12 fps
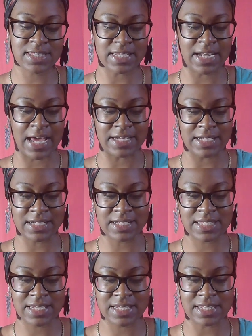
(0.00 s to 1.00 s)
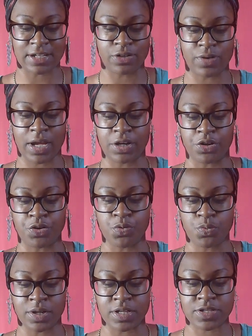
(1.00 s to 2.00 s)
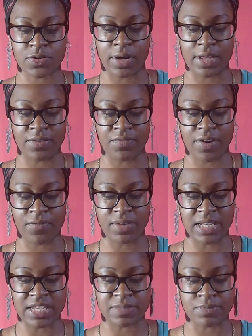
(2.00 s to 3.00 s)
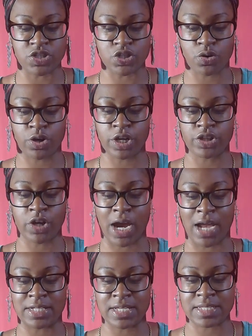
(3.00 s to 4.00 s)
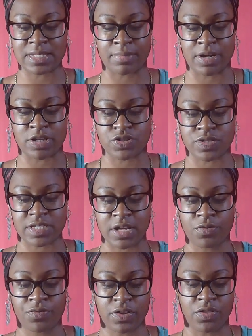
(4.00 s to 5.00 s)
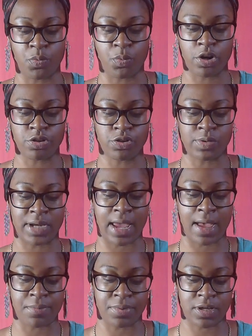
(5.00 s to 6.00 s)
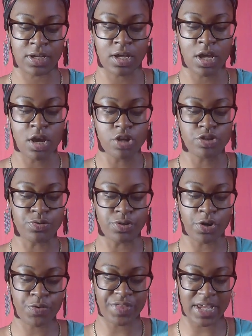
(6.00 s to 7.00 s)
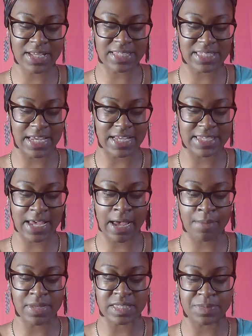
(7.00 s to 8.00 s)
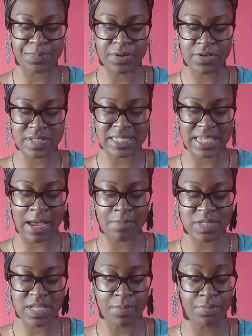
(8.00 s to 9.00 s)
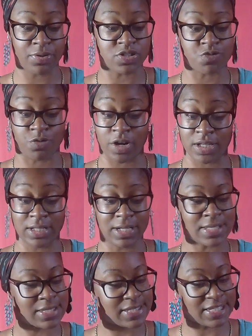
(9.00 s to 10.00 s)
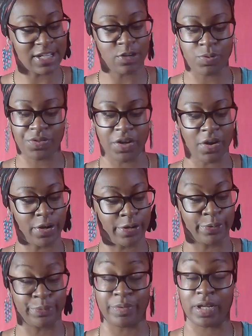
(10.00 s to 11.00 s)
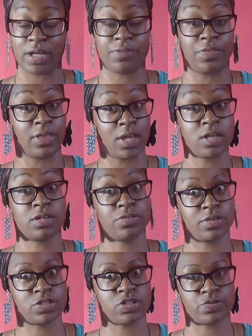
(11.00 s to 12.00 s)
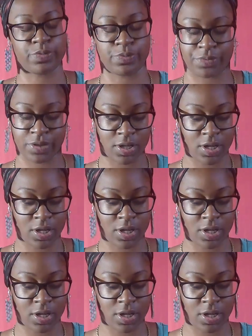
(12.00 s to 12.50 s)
and identities and created new ones, or at the very least mature in your ideas about yourself and the world you inhabit. You know things take time, and spirit's timetable is rarely in sync with your own. Ain't that the truth?